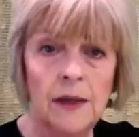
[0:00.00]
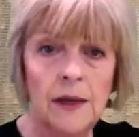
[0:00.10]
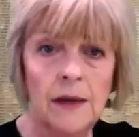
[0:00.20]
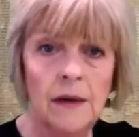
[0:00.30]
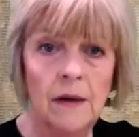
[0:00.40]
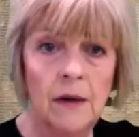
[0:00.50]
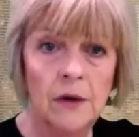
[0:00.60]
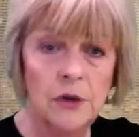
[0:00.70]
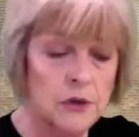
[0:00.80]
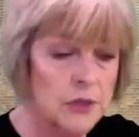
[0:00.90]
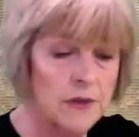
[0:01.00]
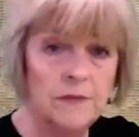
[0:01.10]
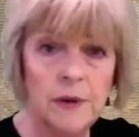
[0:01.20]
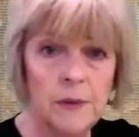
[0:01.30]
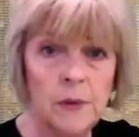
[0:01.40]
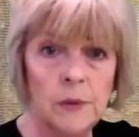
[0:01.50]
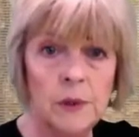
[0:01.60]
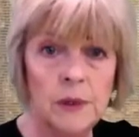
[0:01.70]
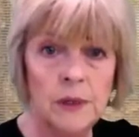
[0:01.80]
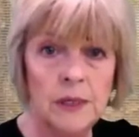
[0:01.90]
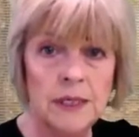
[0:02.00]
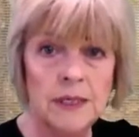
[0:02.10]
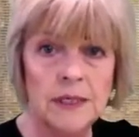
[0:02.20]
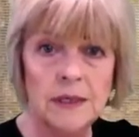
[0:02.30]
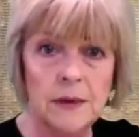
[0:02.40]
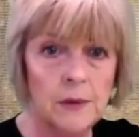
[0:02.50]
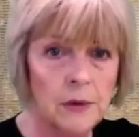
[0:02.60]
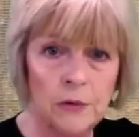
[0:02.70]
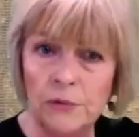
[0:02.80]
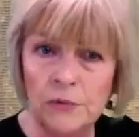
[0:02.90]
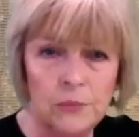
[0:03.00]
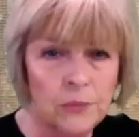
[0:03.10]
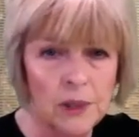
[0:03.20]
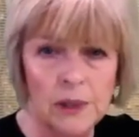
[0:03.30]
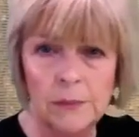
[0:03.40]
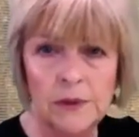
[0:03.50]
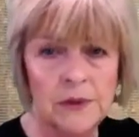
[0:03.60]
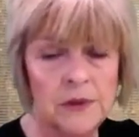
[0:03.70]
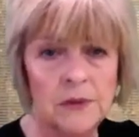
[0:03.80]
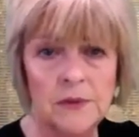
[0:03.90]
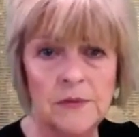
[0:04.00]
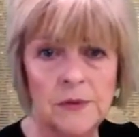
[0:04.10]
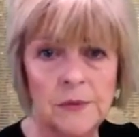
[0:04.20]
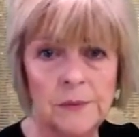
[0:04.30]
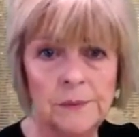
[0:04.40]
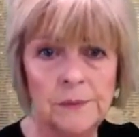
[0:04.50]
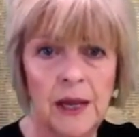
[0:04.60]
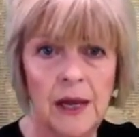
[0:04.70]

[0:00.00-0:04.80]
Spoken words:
they are usually very organized, they're incredibly dutiful,